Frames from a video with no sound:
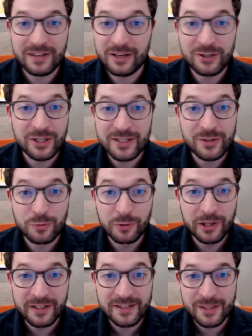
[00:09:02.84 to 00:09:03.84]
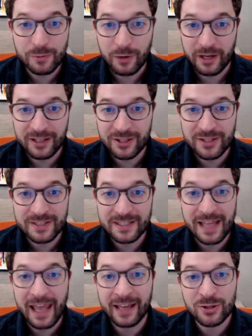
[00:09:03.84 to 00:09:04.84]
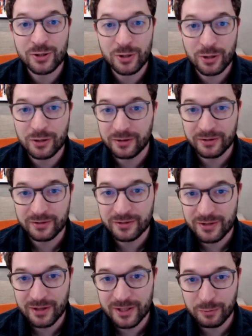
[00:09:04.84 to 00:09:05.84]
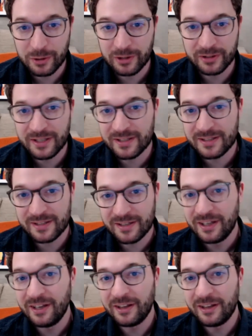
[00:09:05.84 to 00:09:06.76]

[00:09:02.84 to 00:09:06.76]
they're just as real as this one. They're just as external to this world as